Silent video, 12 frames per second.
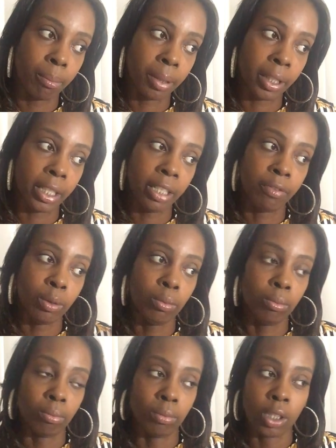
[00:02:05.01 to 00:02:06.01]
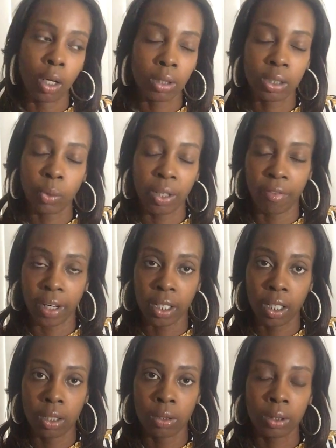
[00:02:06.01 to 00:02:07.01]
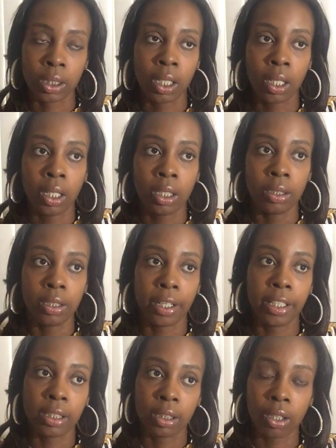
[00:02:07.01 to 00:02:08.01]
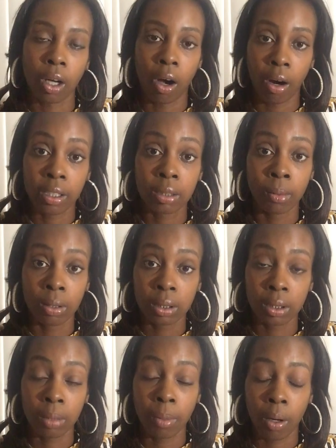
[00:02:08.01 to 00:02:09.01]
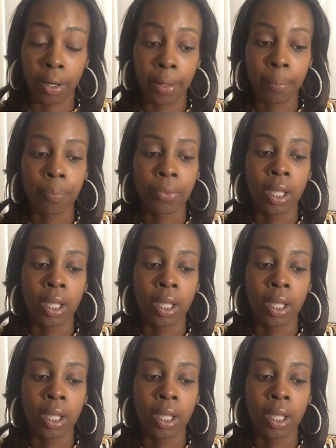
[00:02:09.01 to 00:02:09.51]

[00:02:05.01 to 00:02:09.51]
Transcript: But if you notice with Virgos, they're into the arts, most of them are,